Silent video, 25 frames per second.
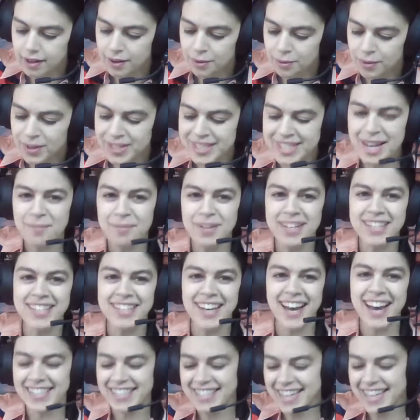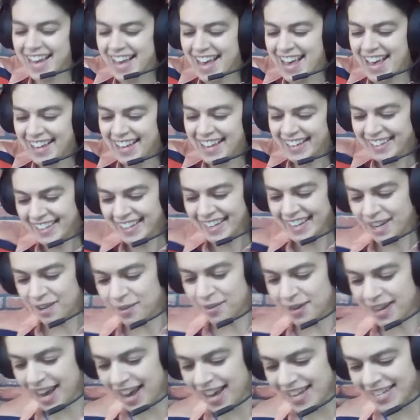What's up, Latasha?
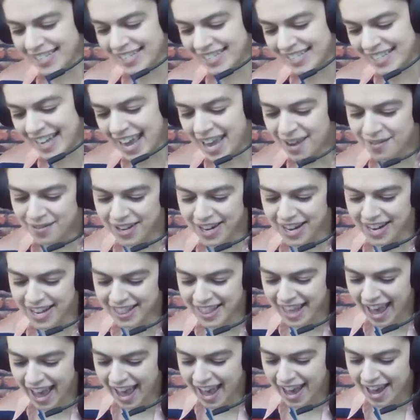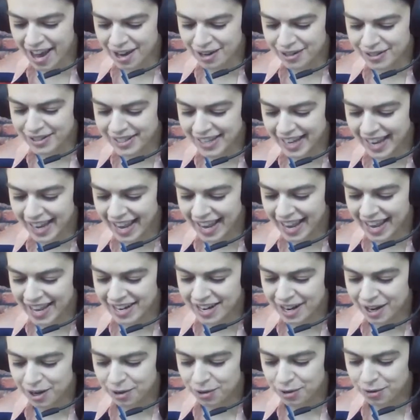We got David in the house
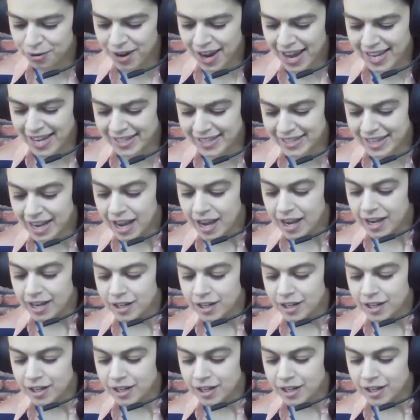and Chris.